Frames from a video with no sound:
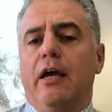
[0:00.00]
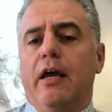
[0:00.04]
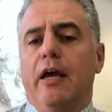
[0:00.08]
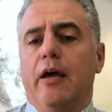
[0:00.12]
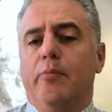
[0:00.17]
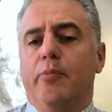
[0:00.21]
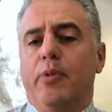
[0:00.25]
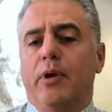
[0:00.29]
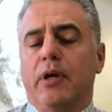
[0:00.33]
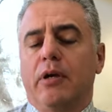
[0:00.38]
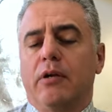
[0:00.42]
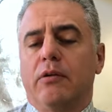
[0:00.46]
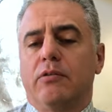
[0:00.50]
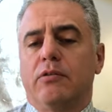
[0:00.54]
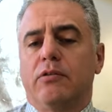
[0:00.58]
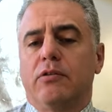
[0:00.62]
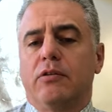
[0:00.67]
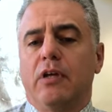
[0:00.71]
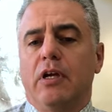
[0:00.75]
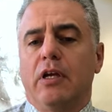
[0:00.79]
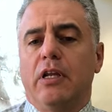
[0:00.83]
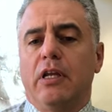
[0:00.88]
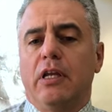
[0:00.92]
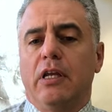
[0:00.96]
EPIC
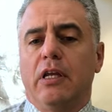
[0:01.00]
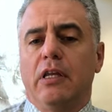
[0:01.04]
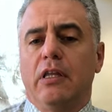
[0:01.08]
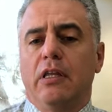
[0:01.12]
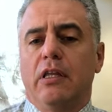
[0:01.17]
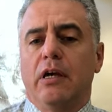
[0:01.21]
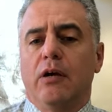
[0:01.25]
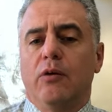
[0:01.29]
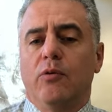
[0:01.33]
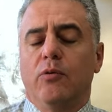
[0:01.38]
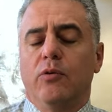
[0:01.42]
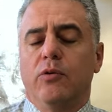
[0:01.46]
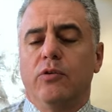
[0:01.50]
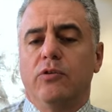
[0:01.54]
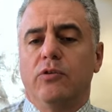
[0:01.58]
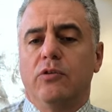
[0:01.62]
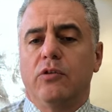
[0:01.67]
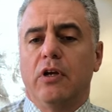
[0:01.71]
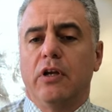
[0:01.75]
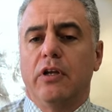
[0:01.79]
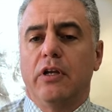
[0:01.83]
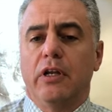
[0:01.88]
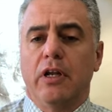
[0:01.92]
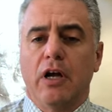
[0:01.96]
study that was
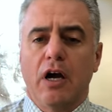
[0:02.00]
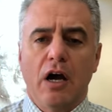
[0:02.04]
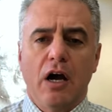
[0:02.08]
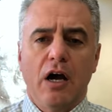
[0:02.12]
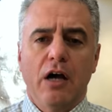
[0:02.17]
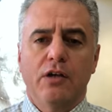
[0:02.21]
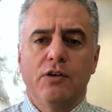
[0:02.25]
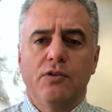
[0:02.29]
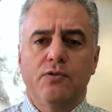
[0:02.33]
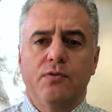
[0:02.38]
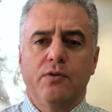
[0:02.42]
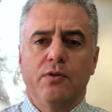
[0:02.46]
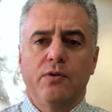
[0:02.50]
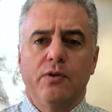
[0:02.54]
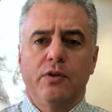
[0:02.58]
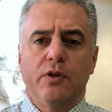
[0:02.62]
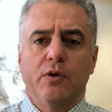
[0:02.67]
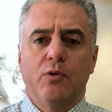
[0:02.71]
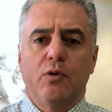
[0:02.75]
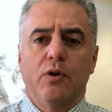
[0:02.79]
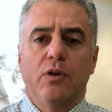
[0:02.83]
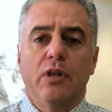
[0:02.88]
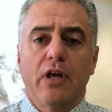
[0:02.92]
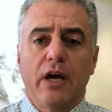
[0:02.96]
done in Oxford,
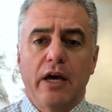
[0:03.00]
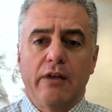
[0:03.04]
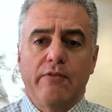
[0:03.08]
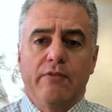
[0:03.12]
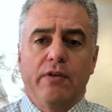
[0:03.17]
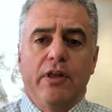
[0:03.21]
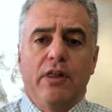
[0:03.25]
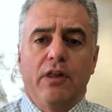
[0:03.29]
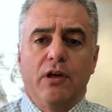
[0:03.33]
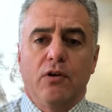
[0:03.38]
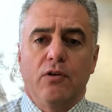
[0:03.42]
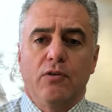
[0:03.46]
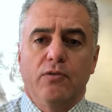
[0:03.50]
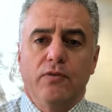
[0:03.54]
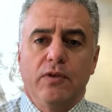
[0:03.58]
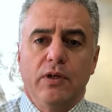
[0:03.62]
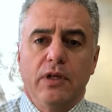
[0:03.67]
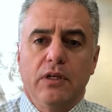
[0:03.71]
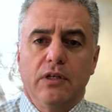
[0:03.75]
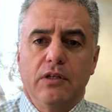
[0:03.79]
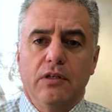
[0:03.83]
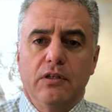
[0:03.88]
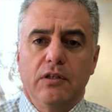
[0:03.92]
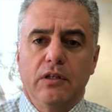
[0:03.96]
there were a lot of ethical
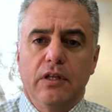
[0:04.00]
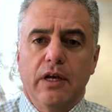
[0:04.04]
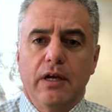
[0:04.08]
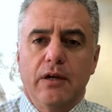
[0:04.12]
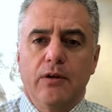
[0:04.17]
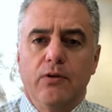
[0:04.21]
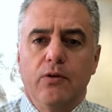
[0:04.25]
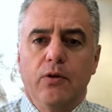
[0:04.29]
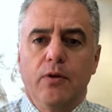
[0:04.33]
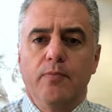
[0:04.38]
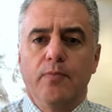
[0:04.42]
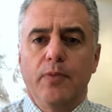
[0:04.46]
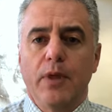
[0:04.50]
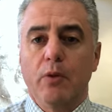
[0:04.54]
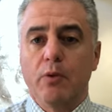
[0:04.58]
vegans in that group.